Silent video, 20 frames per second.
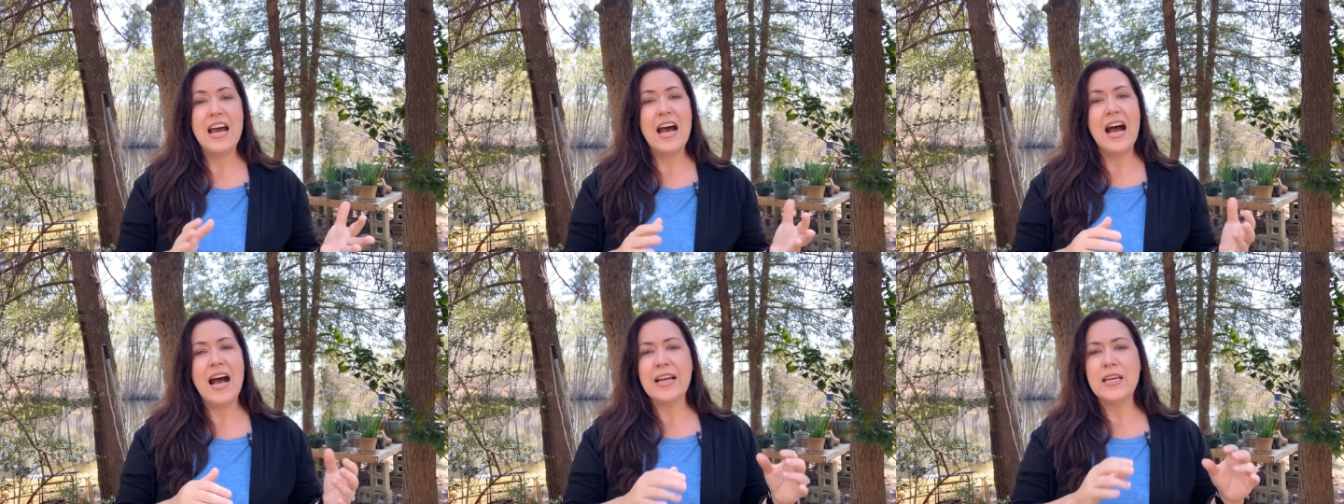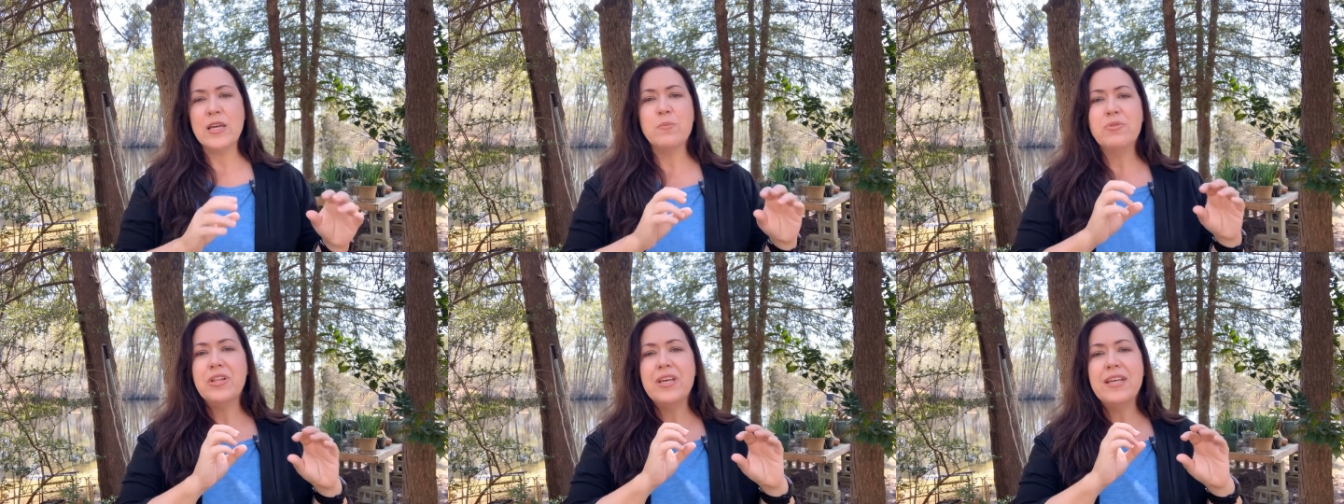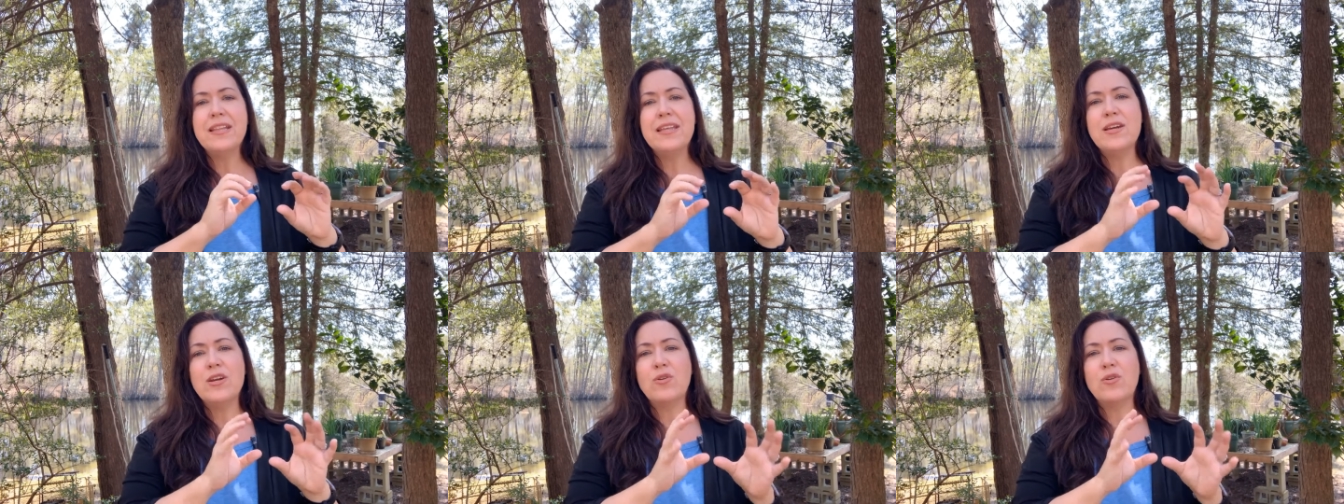I
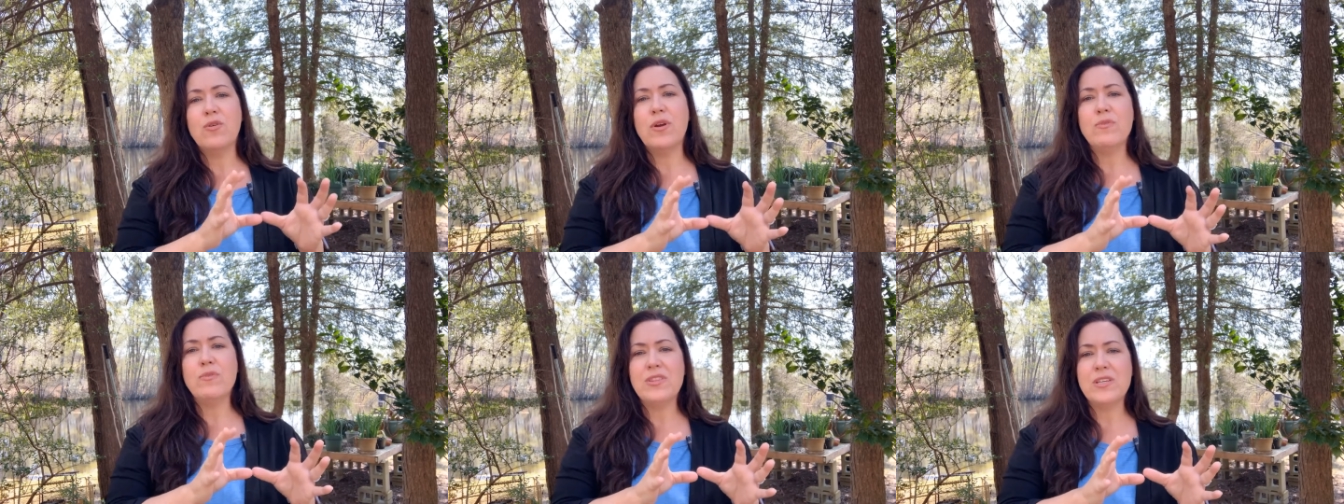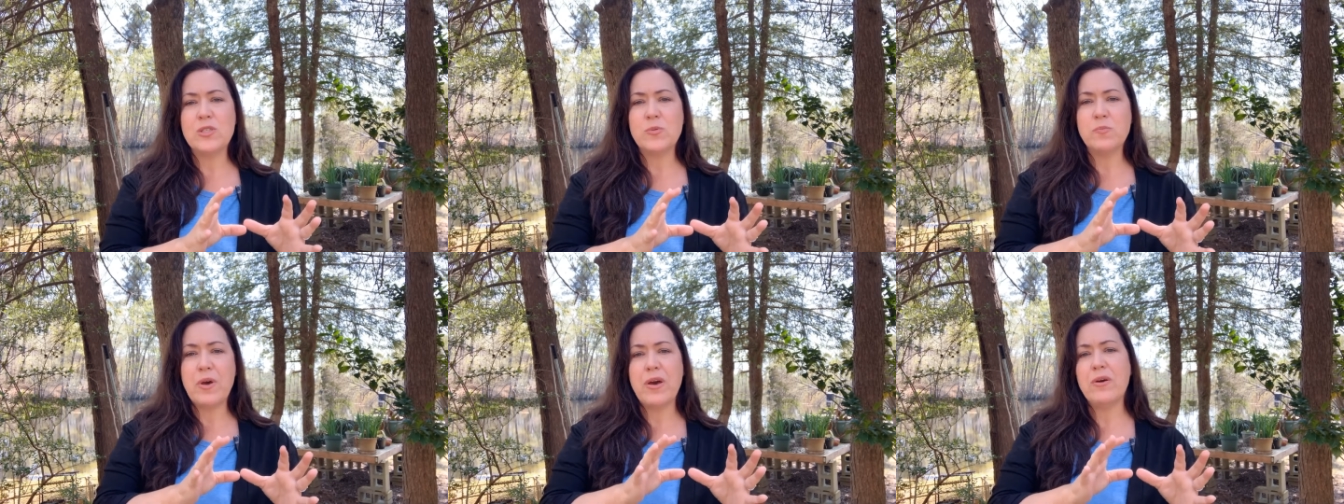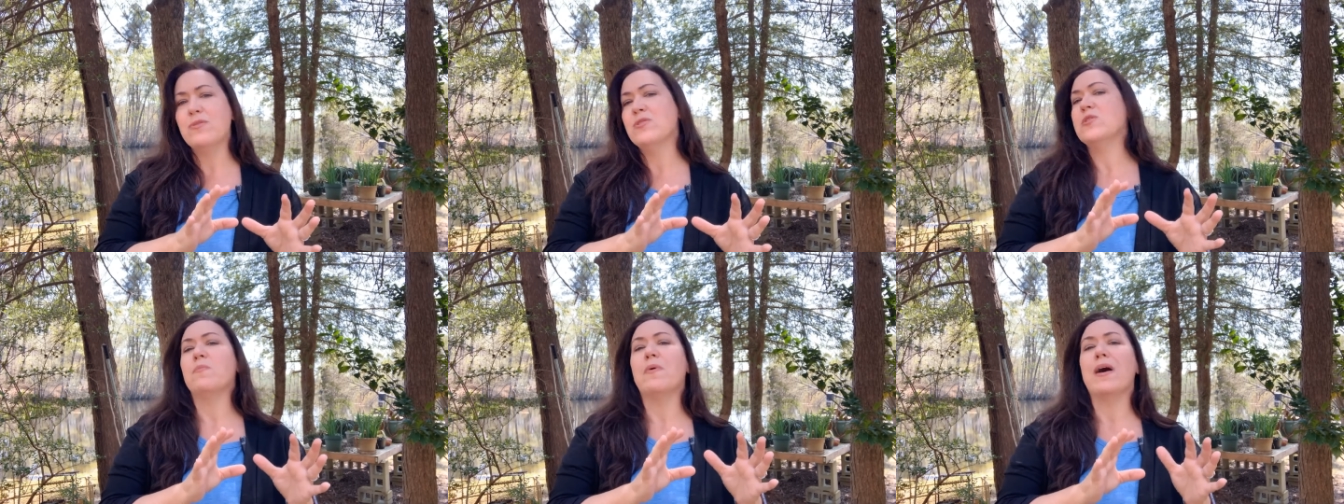completely agree with this
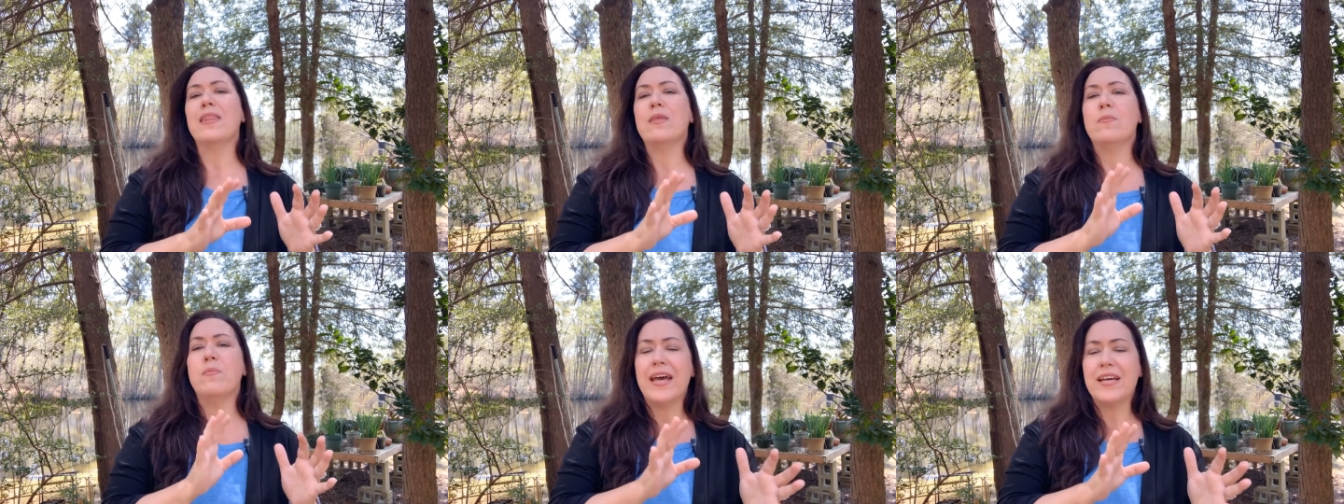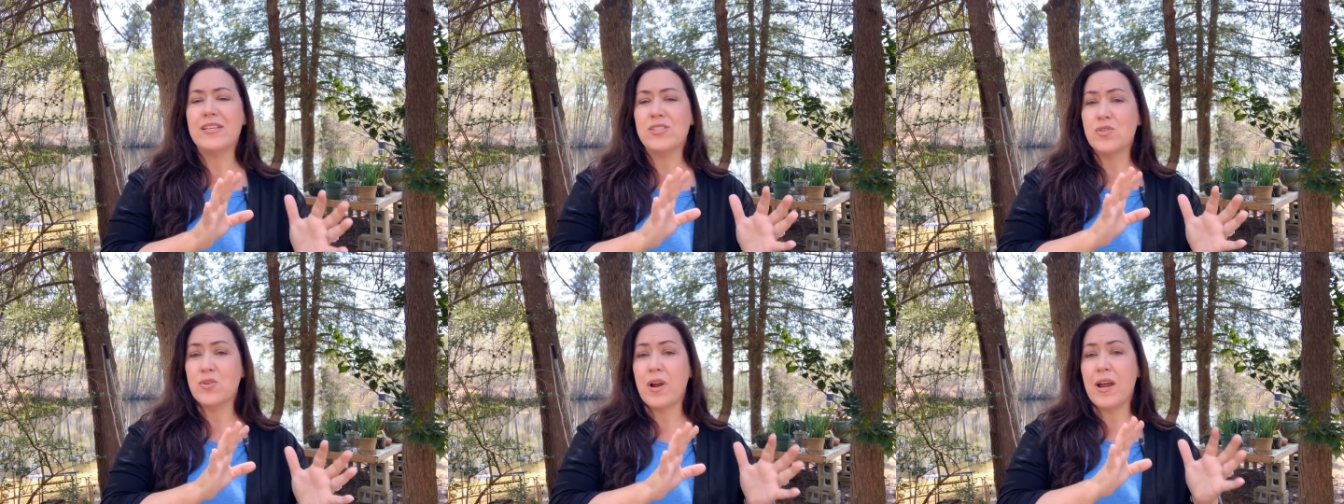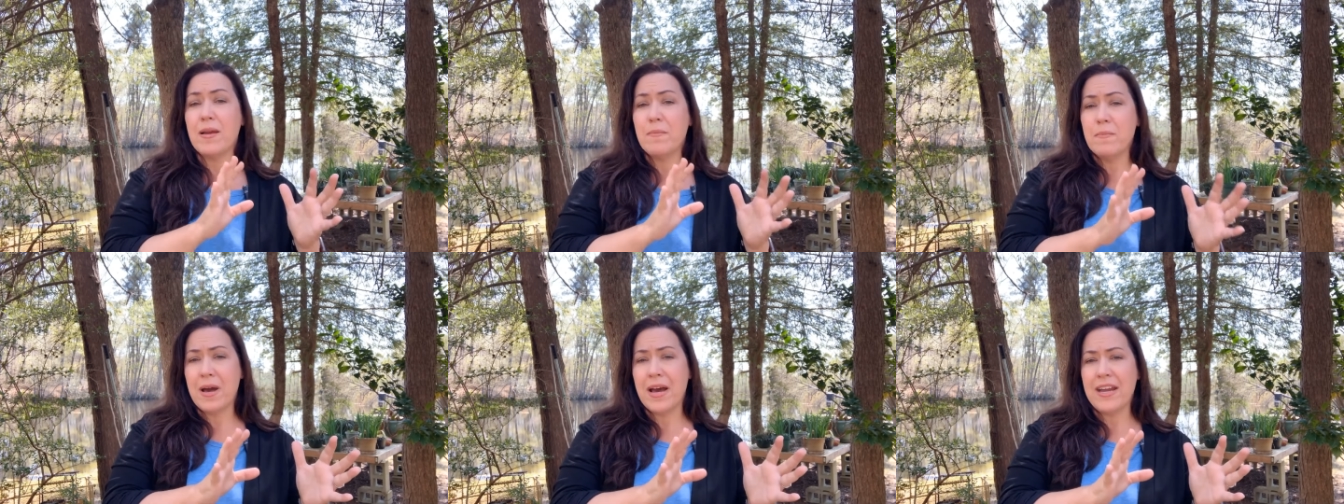post by the pastor
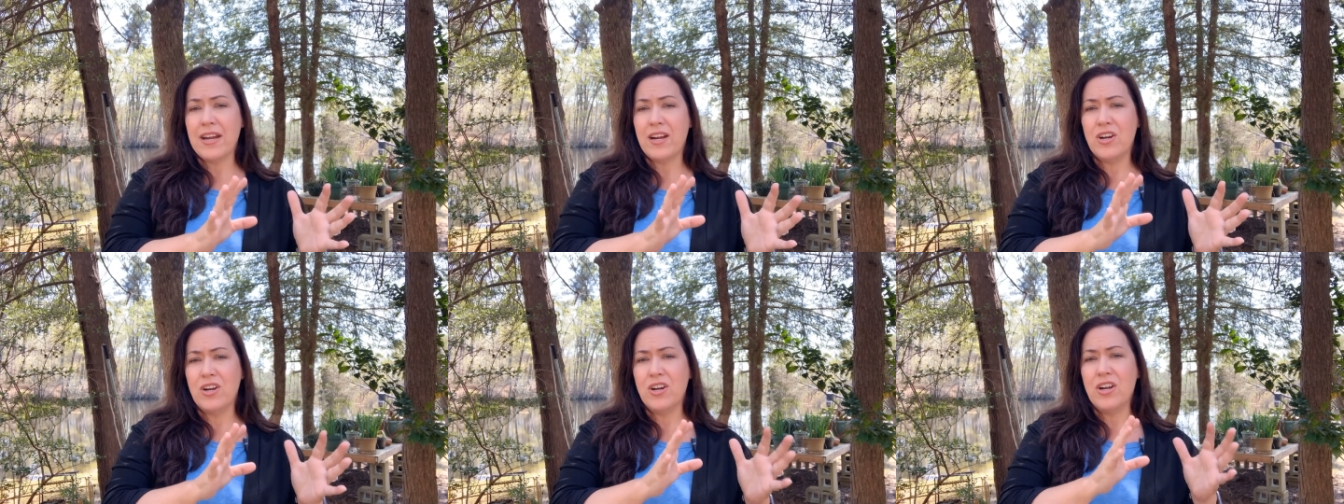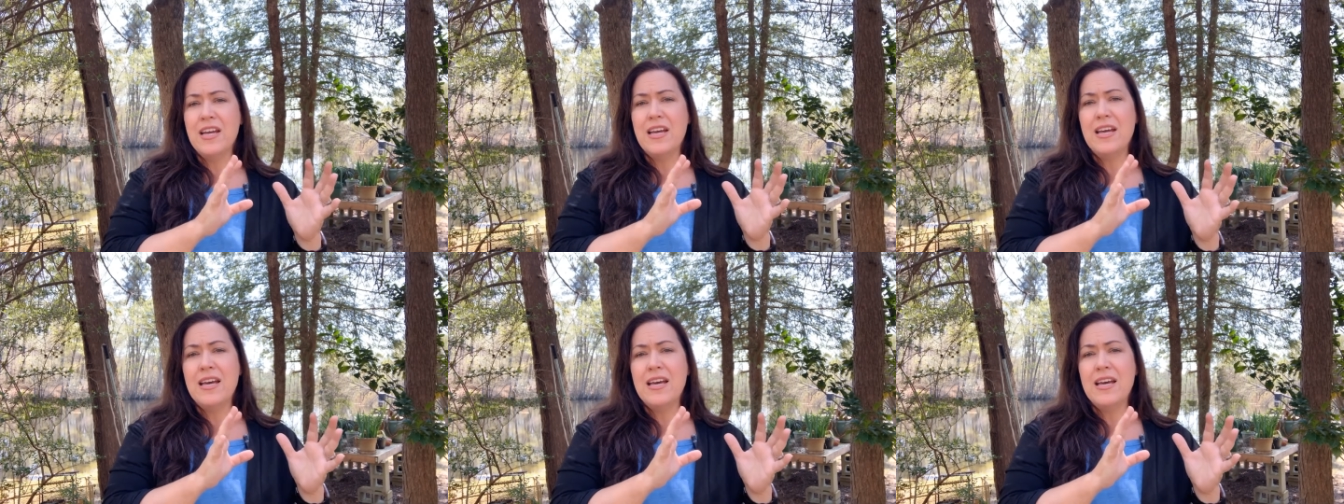I admire,